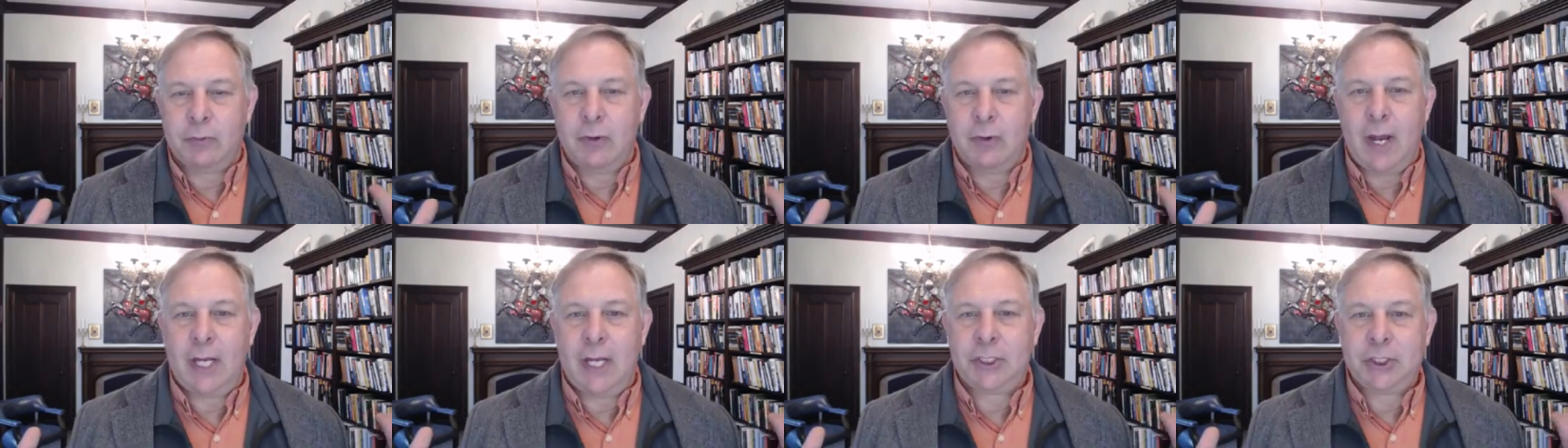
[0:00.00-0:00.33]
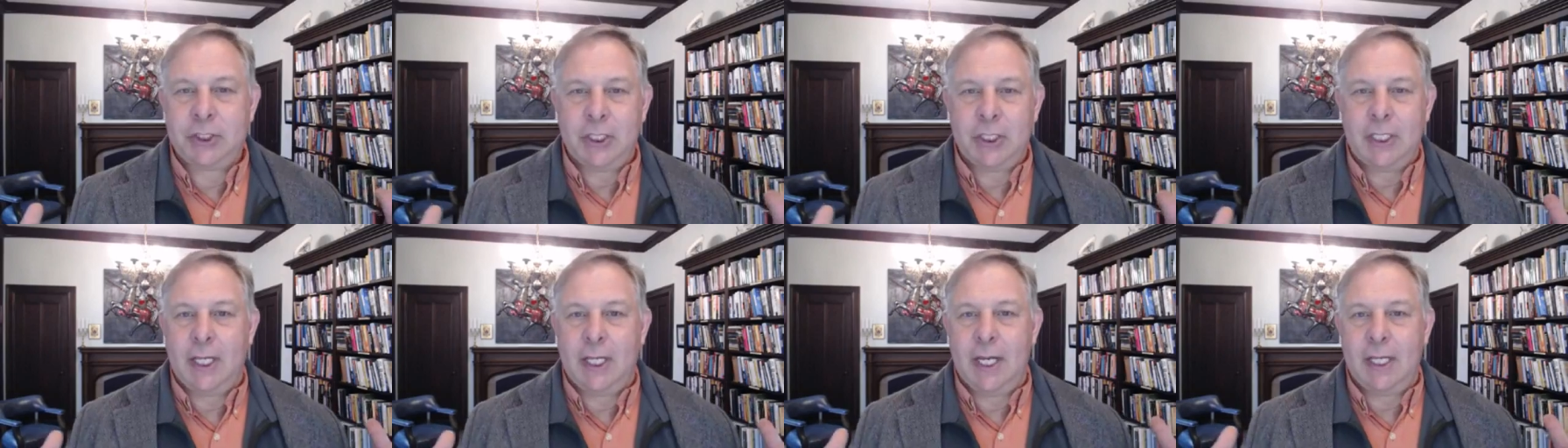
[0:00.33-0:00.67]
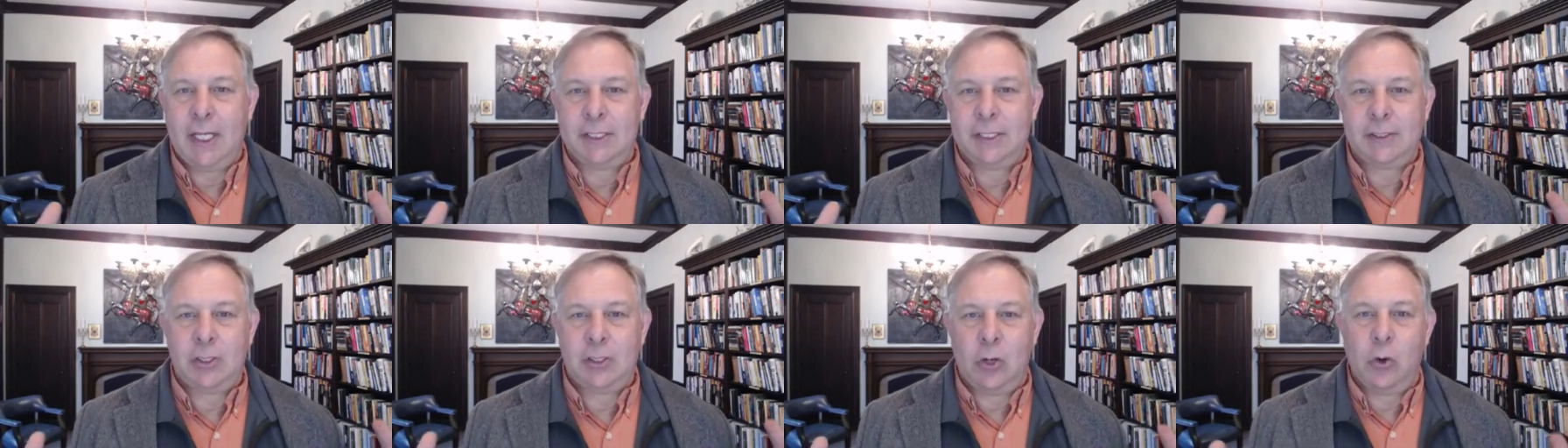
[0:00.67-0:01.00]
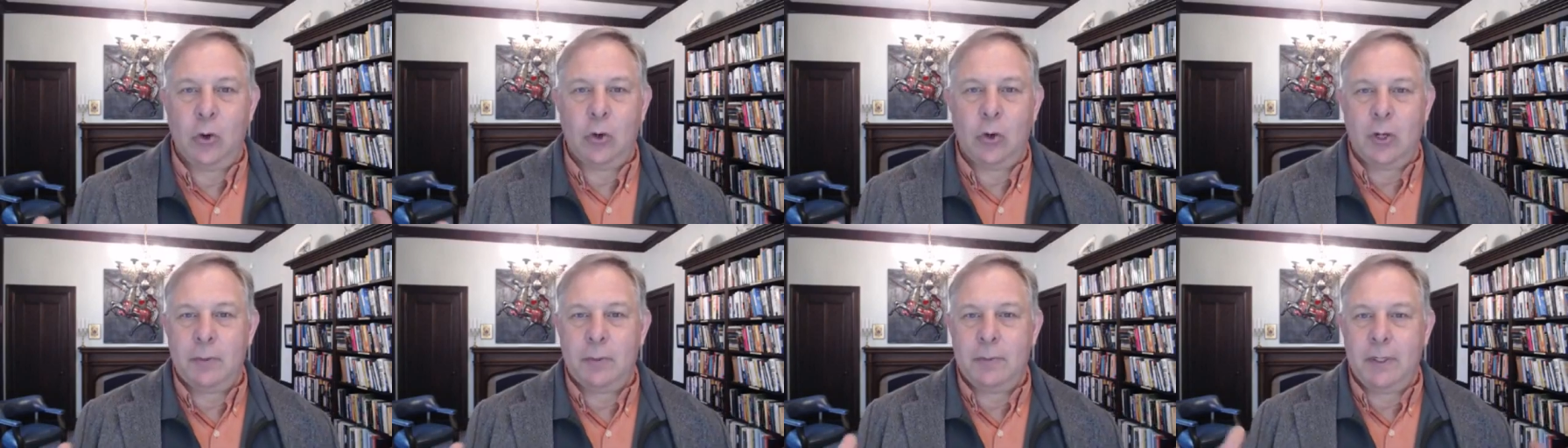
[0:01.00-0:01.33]
rationalized
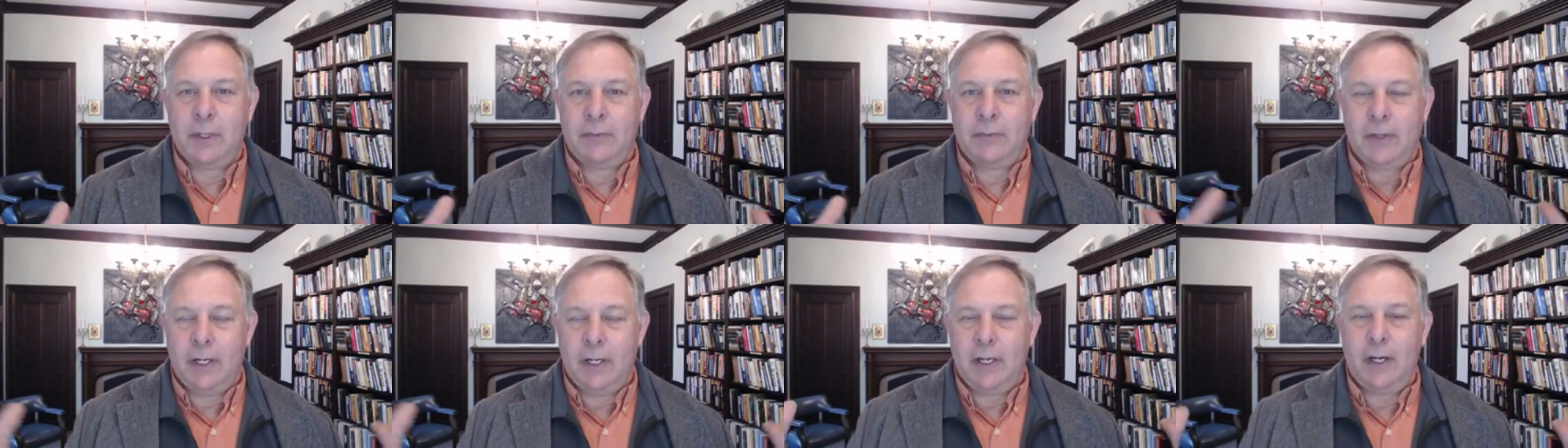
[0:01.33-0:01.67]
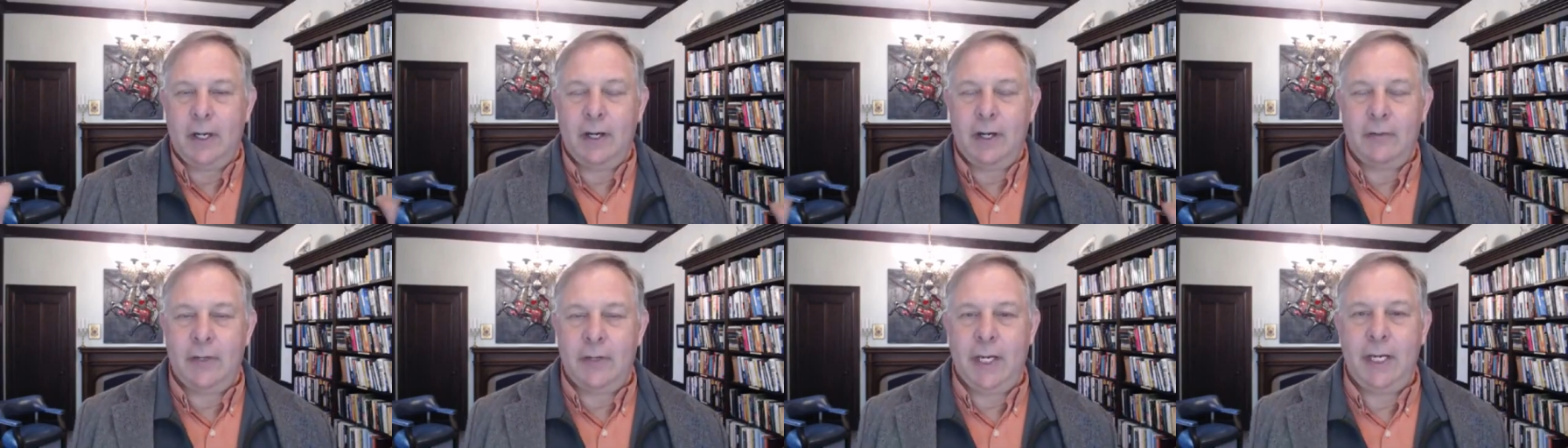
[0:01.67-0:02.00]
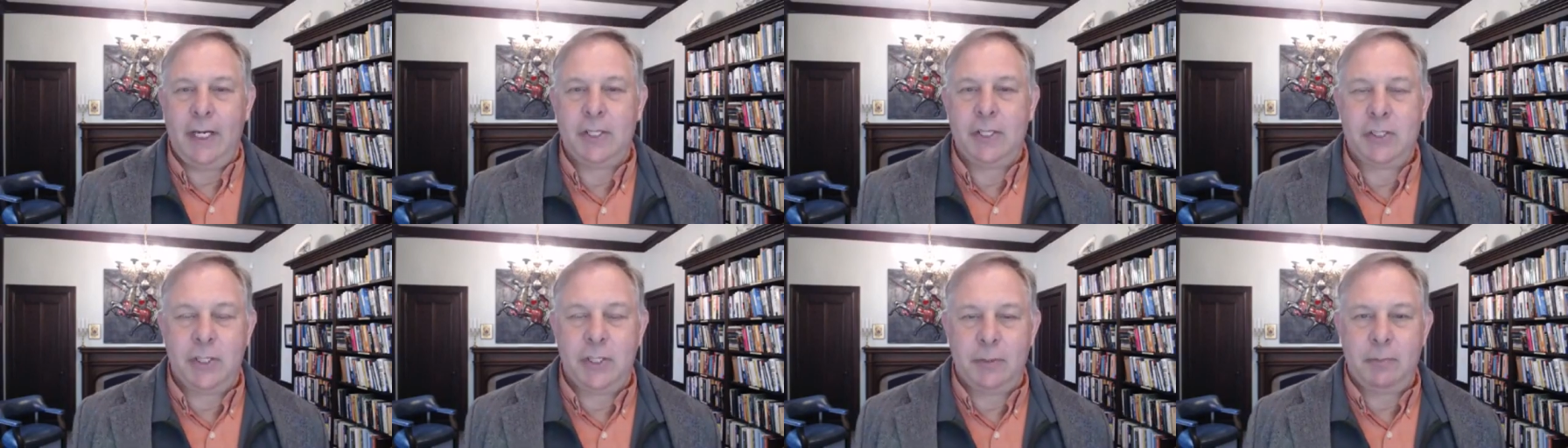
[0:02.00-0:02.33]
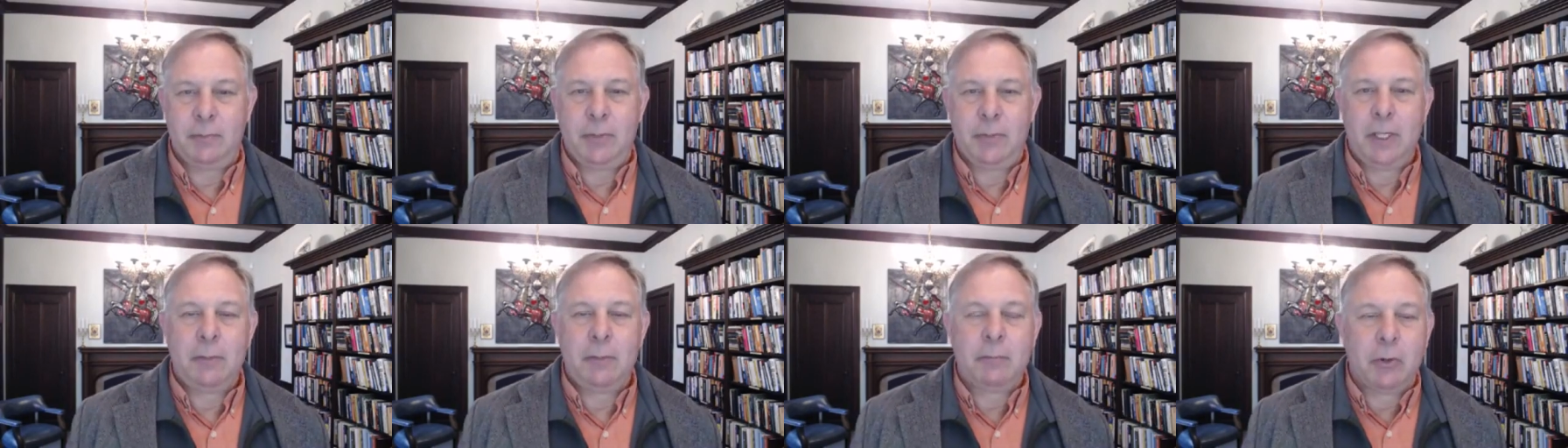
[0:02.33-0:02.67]
hokum of an ancient
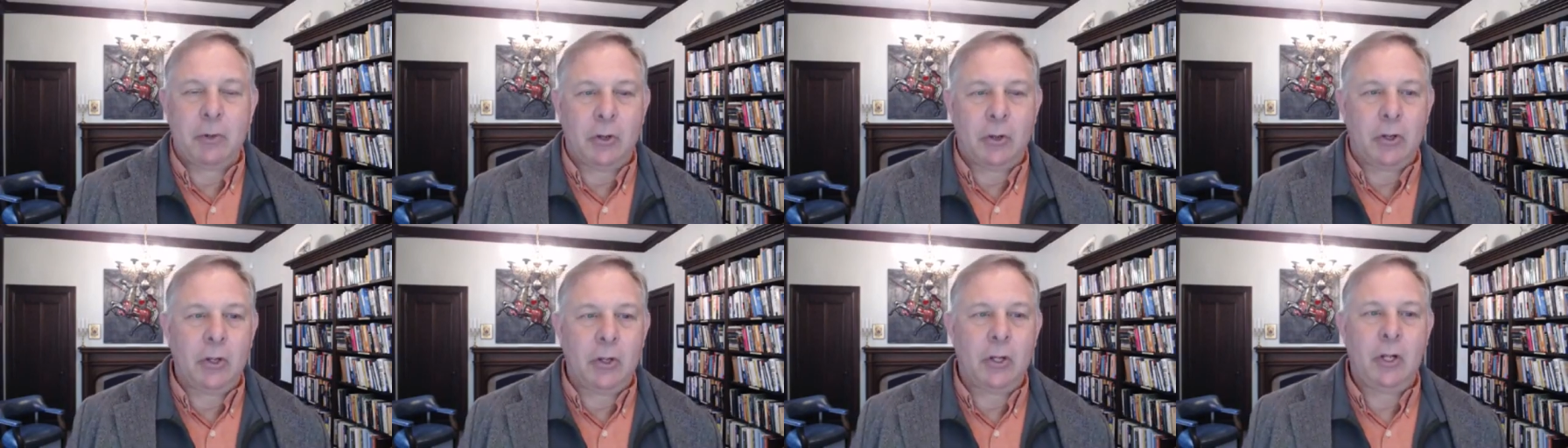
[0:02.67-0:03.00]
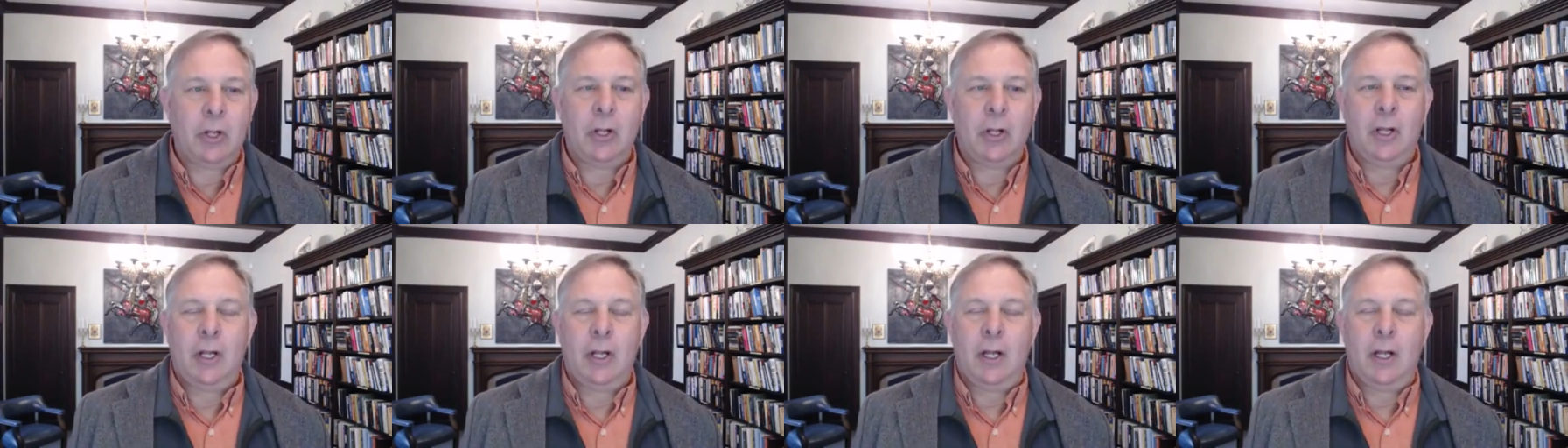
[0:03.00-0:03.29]
people.